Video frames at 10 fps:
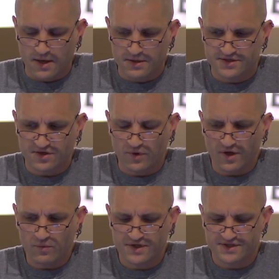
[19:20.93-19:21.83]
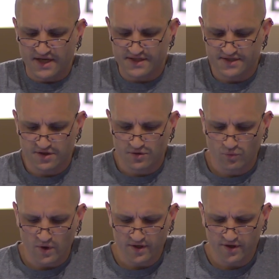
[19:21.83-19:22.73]
So what I want to say is that
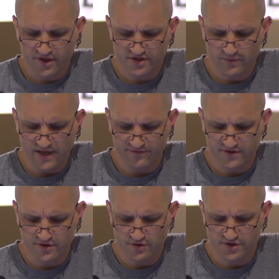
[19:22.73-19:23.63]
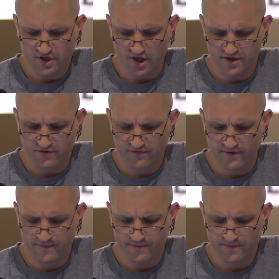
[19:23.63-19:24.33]
one of the things we have to do to kind of